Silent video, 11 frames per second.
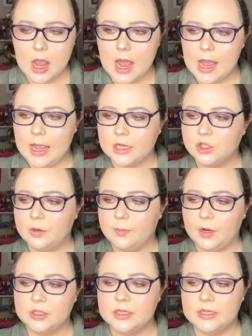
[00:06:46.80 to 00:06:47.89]
I actually
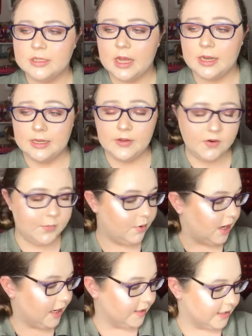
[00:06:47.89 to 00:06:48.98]
repurchased a different
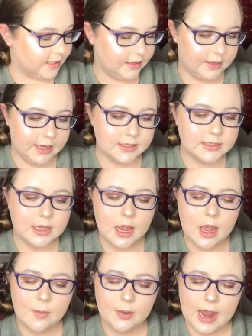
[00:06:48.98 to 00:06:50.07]
product that's in this,
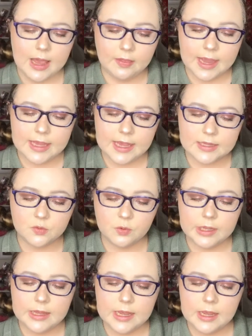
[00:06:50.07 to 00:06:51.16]
but I like it.
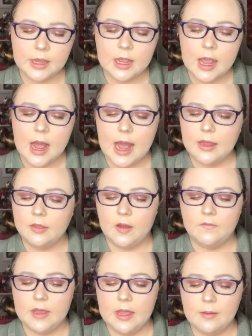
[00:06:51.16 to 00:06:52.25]
I
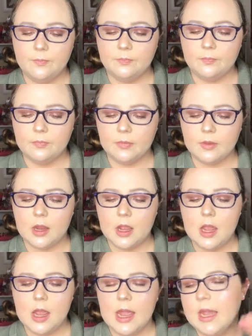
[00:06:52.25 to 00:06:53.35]
love it.
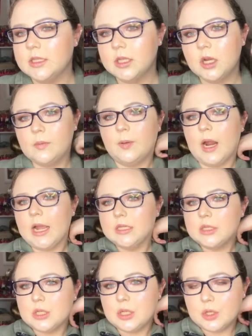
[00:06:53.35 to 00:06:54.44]
It's a good
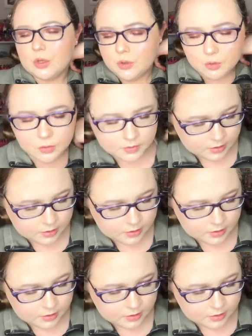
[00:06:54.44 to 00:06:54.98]
price too.